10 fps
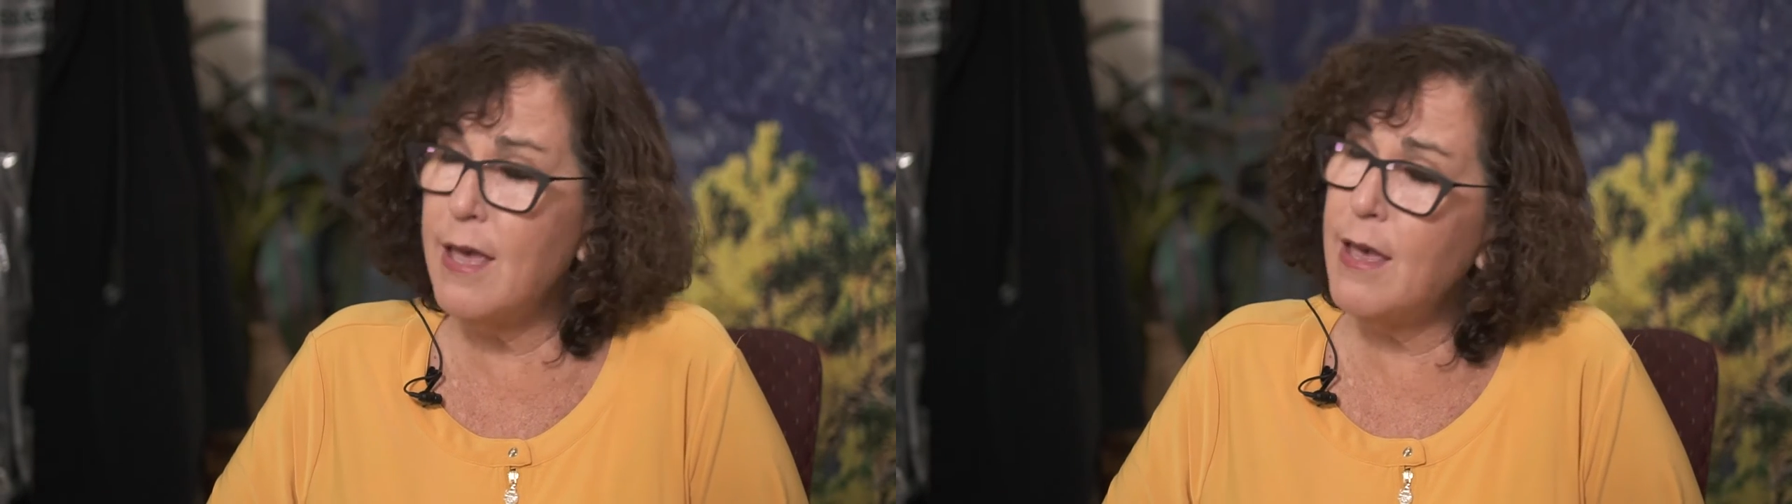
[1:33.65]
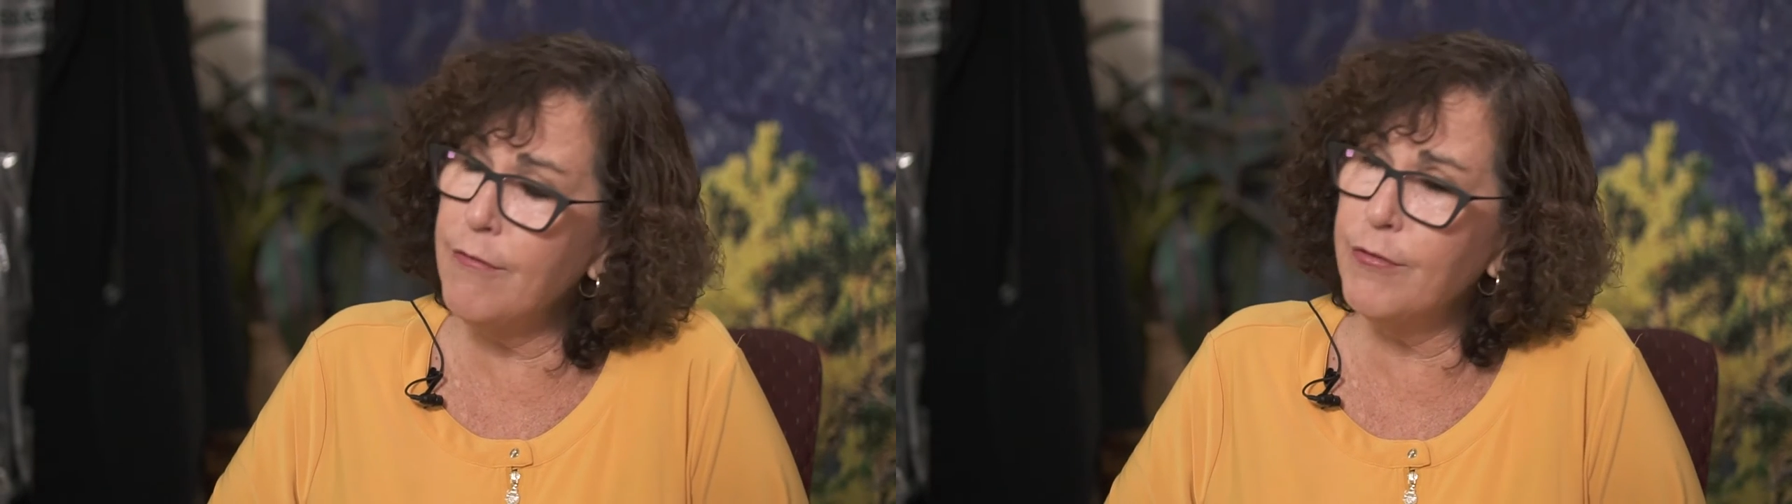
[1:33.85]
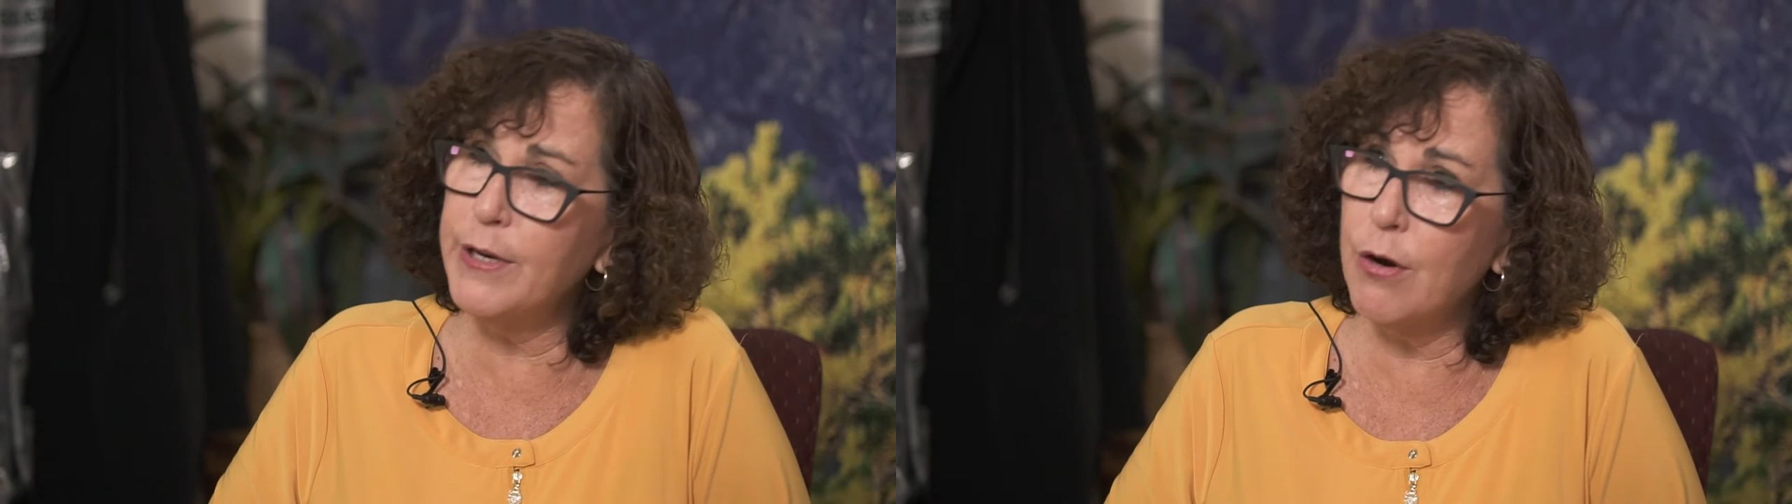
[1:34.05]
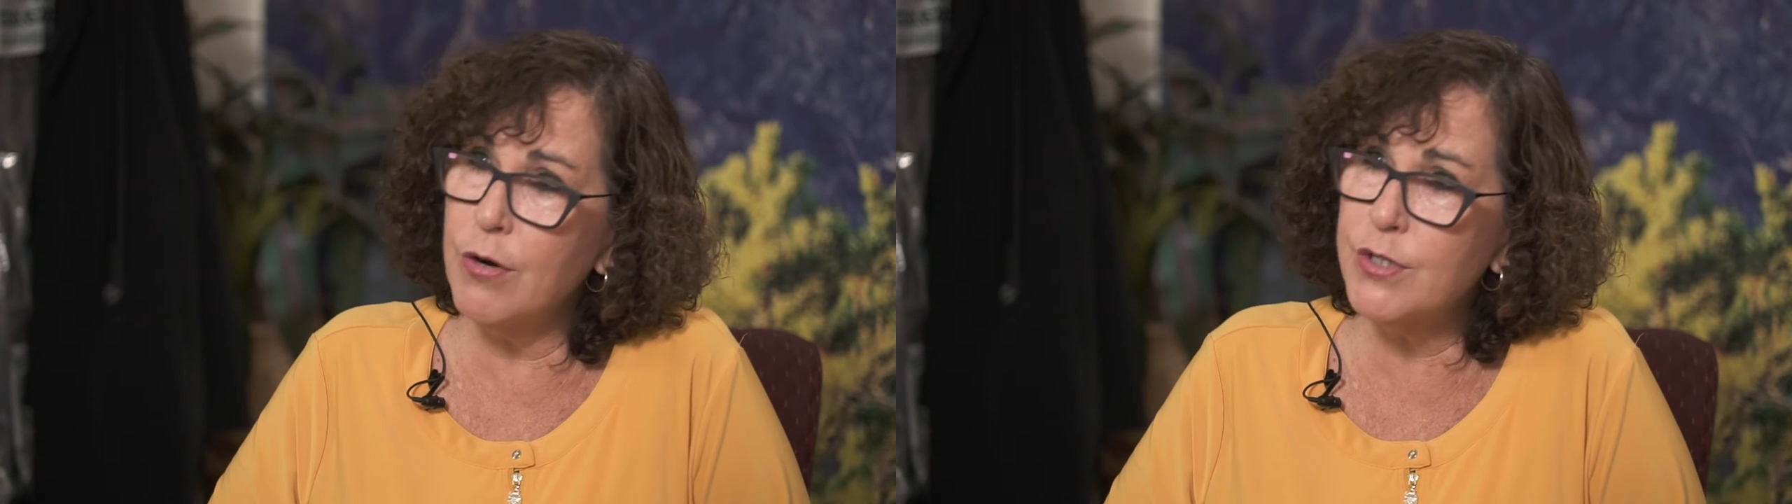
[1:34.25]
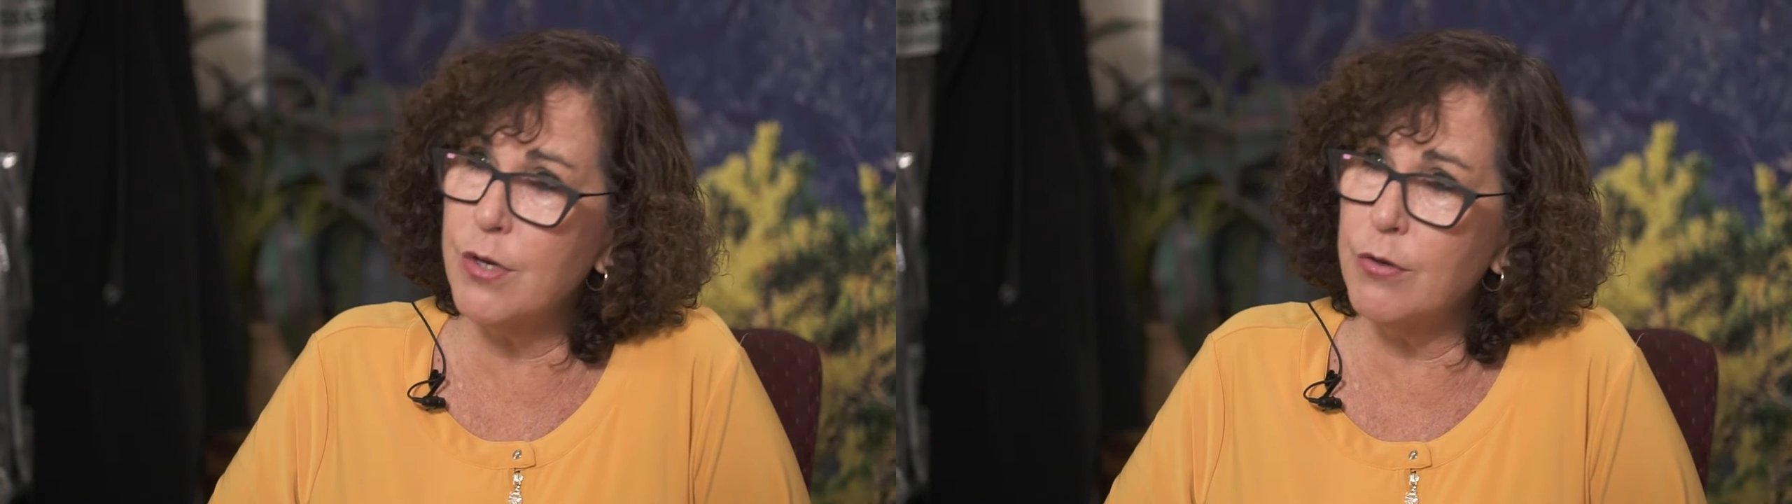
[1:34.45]
every
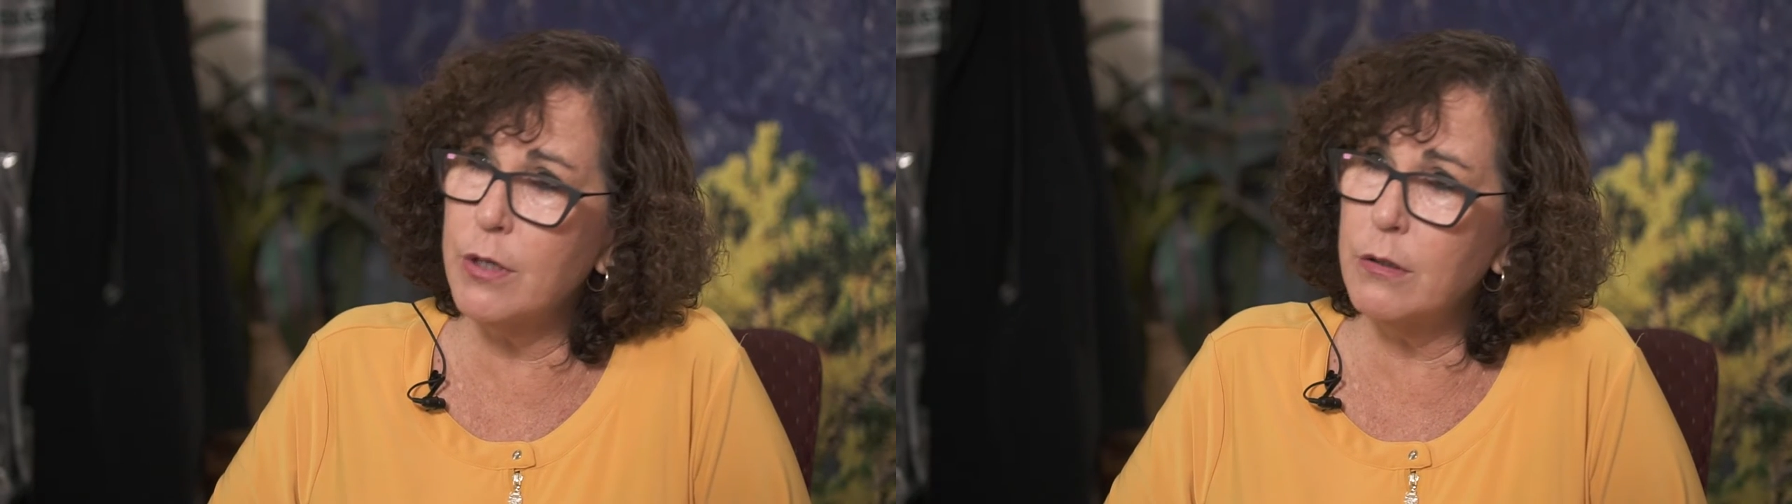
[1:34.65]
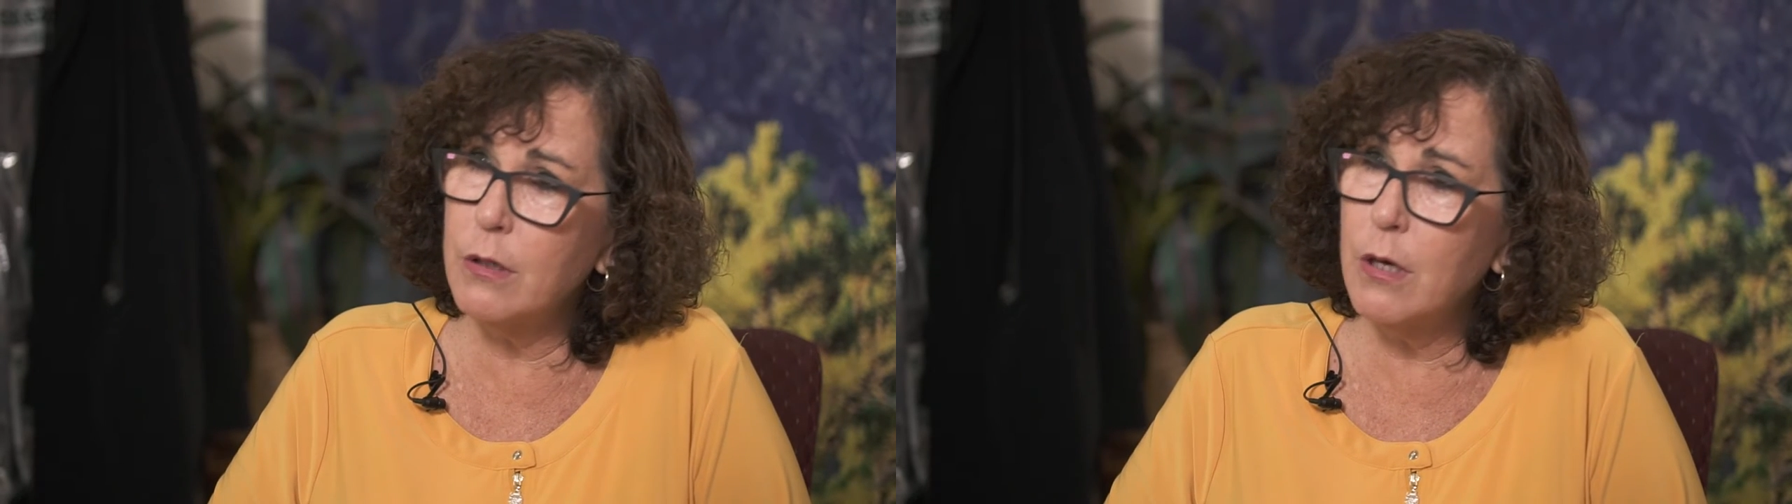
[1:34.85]
Arizonan